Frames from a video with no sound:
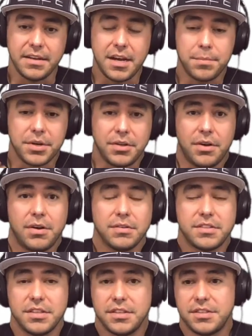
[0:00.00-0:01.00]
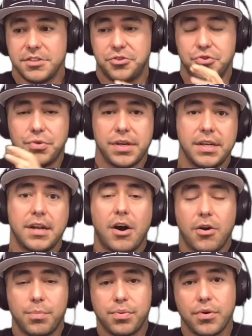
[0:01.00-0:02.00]
coming along to join
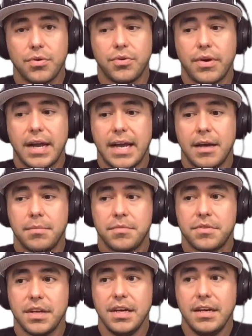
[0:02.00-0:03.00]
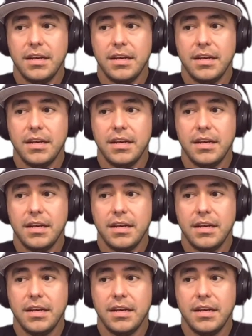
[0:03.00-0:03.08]
our programs.